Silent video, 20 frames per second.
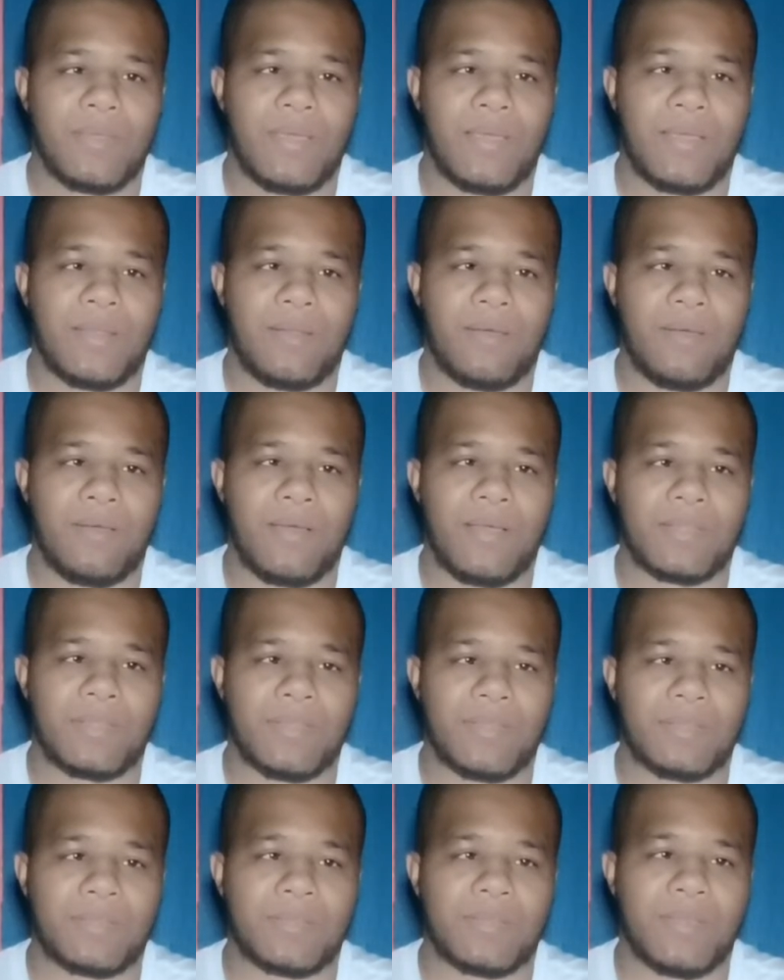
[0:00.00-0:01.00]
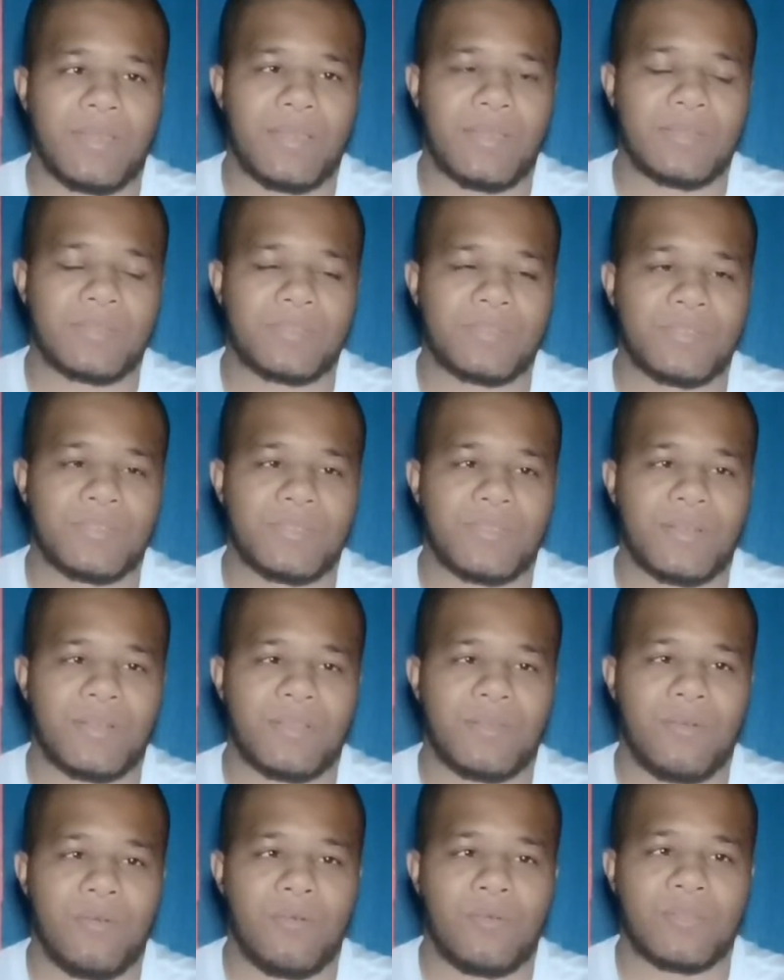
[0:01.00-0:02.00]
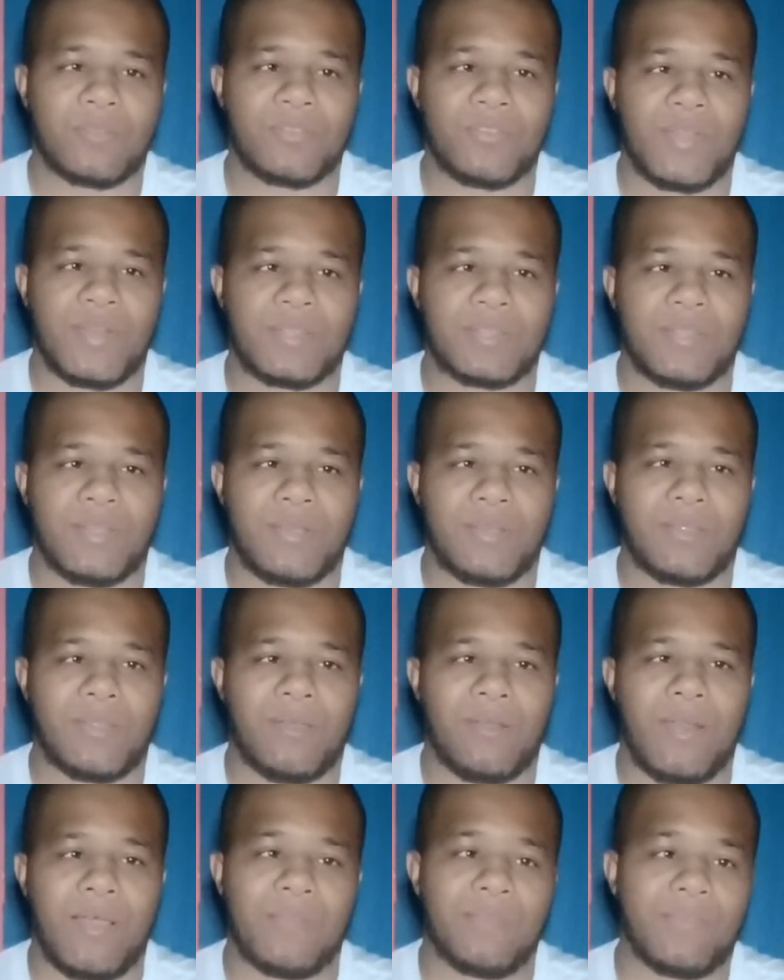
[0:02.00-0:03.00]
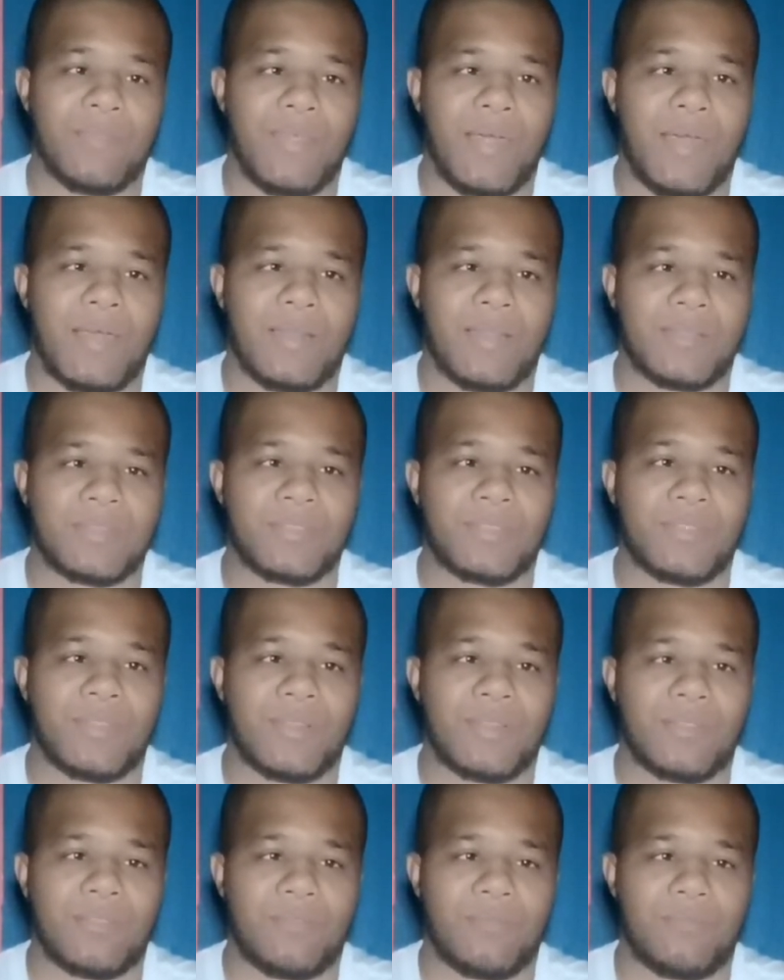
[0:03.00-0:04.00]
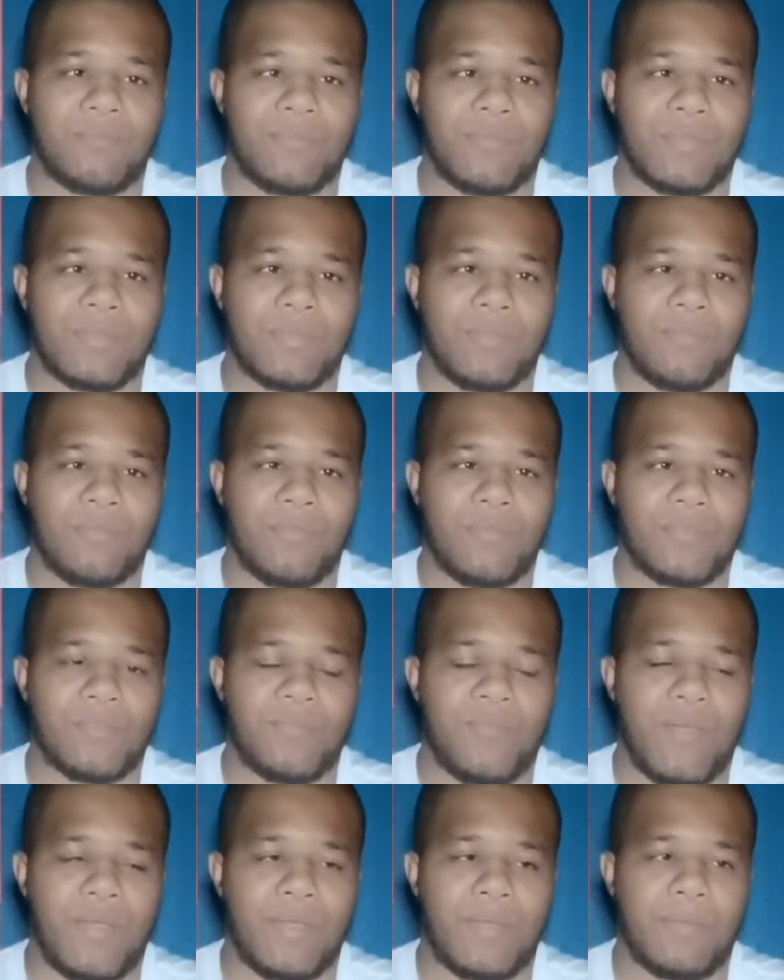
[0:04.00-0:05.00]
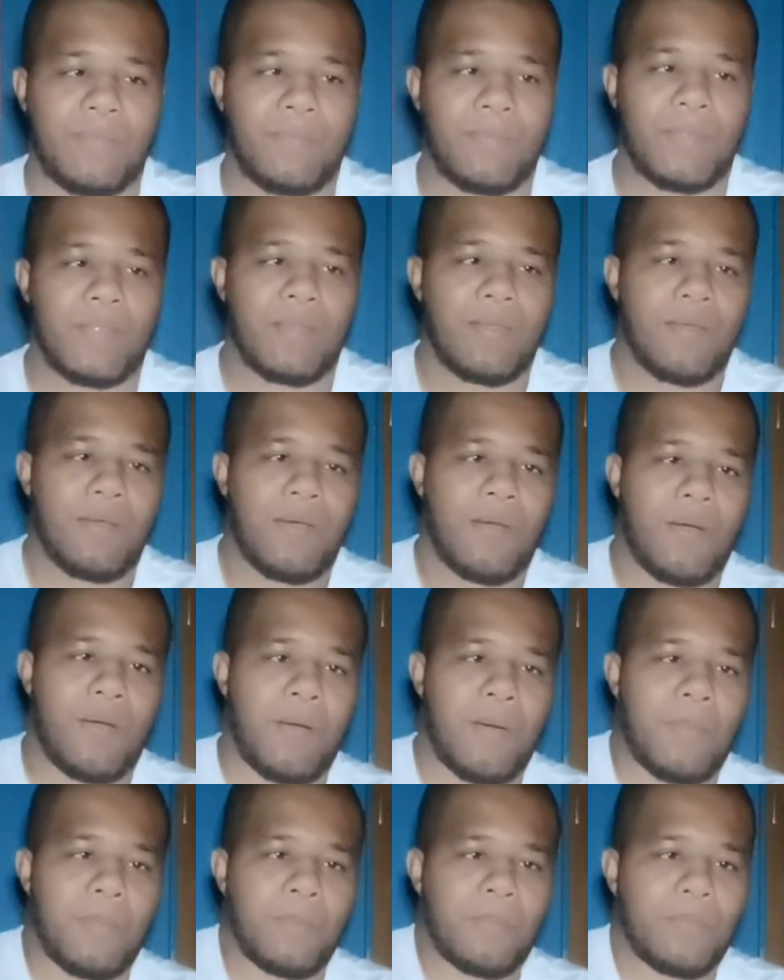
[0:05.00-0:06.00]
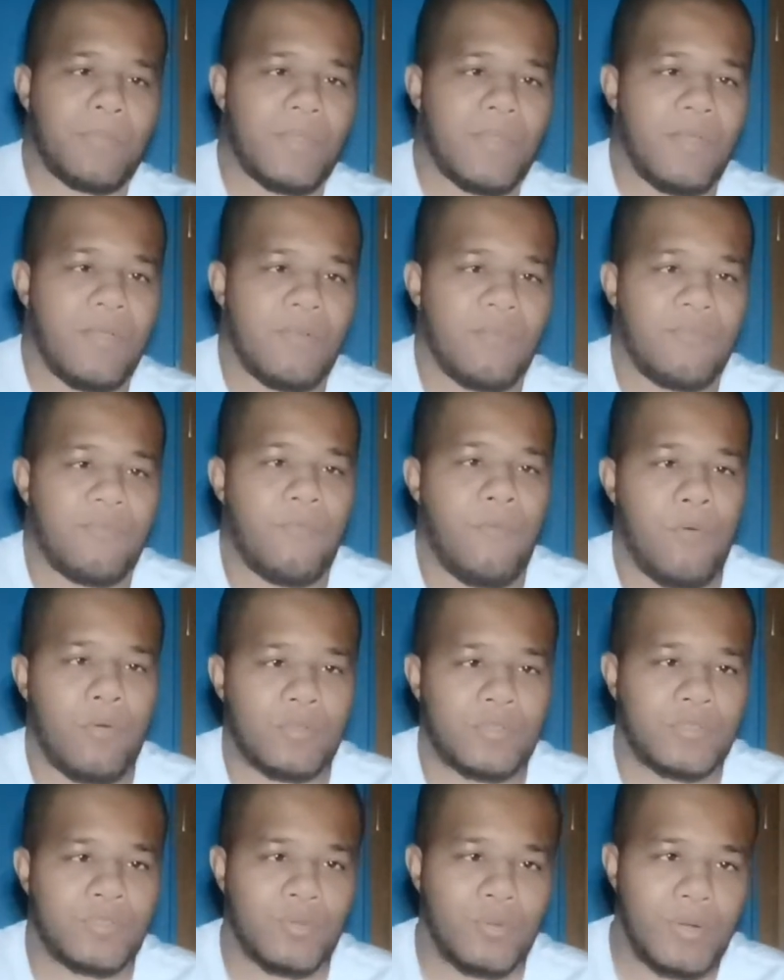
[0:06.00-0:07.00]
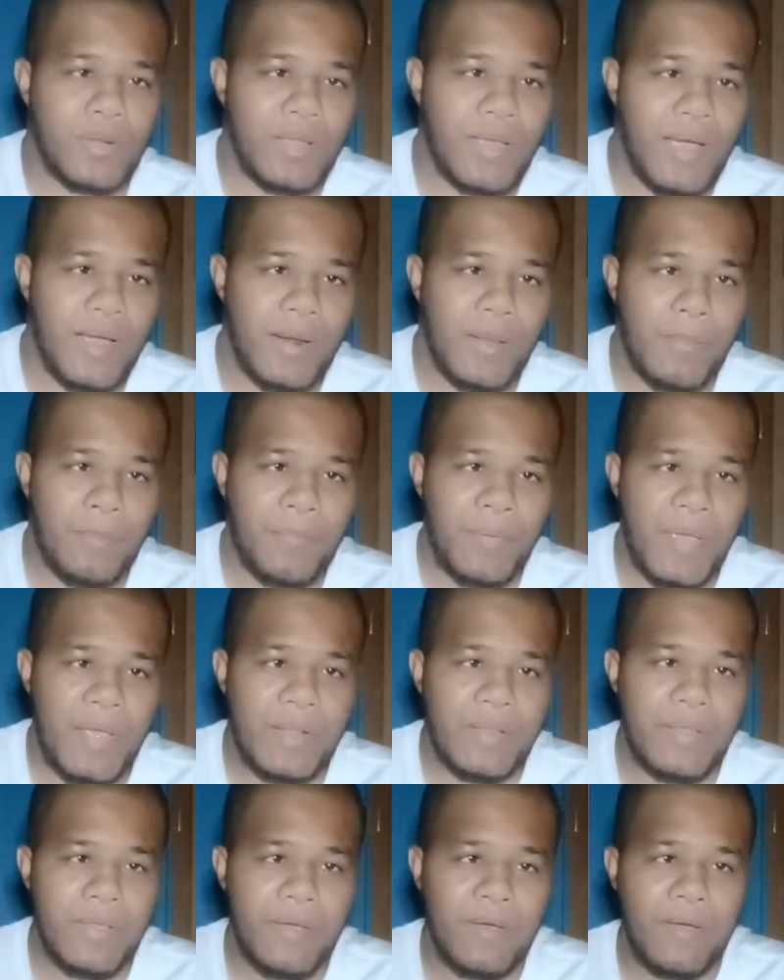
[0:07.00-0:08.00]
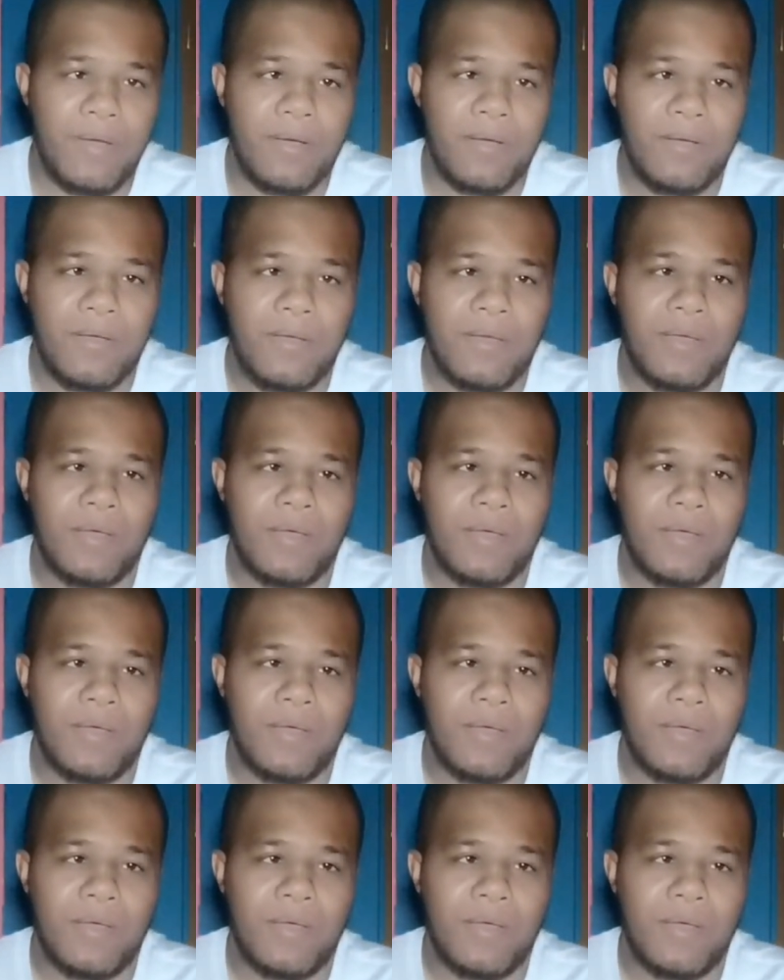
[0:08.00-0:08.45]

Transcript: and I think, and she's gonna go and try to take her down after that, like she did in the first fight. For Julianna Pena,